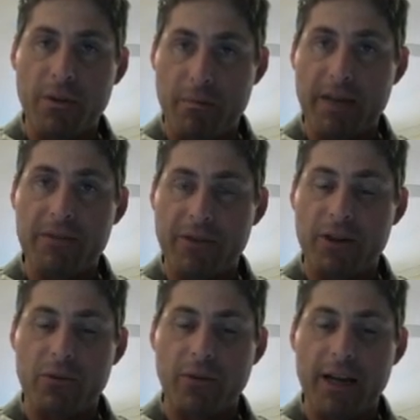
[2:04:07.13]
big
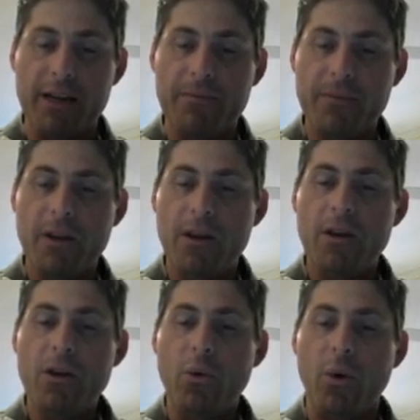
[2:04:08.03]
field, right?
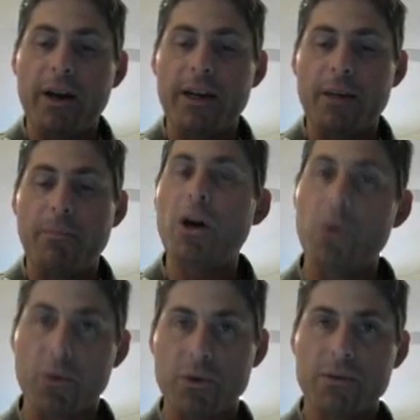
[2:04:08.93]
Or it can
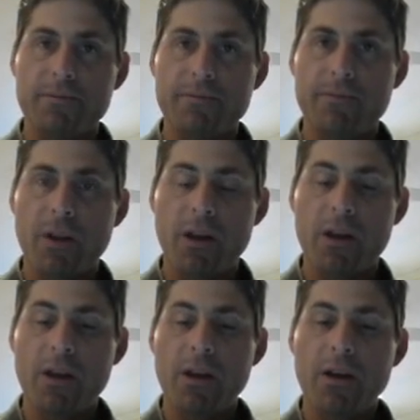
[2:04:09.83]
oppose.
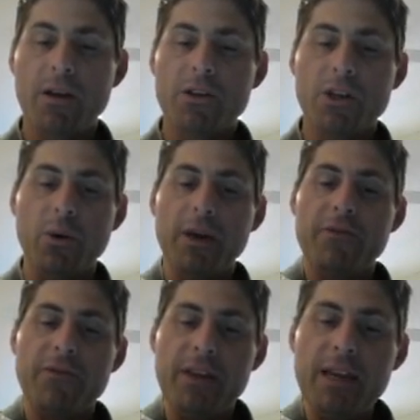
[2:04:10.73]
So
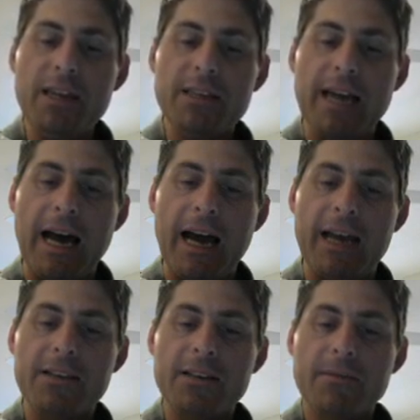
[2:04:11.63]
if these
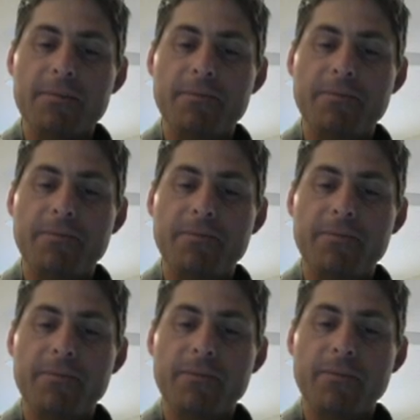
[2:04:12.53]
guys
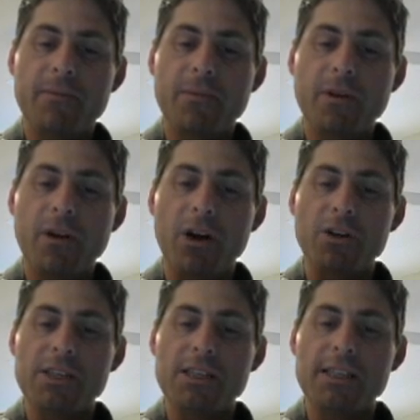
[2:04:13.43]

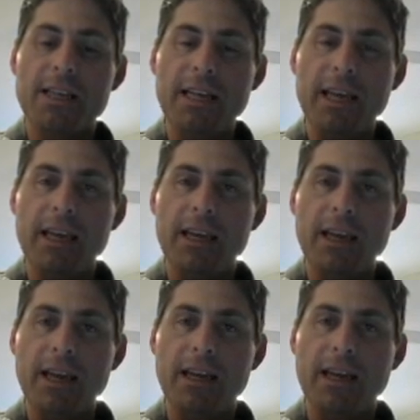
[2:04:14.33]
are sitting
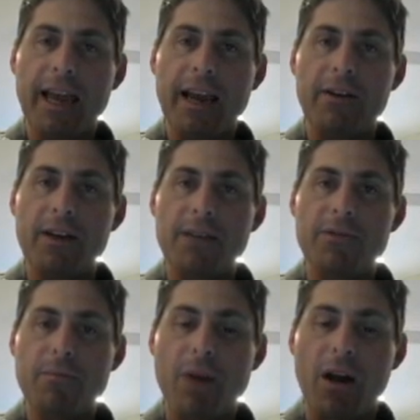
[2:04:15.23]
in an area of
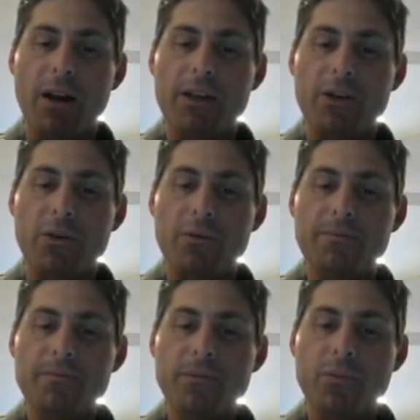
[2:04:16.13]
the molecule
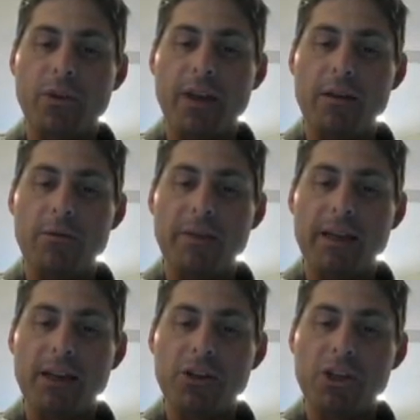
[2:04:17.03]
where they are
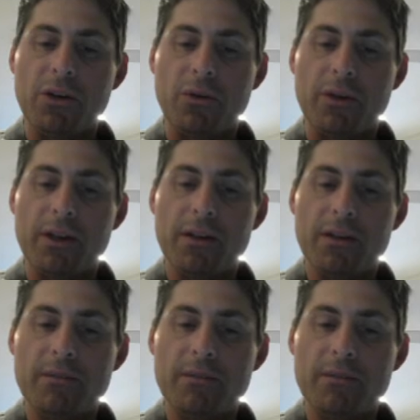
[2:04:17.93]
being shielded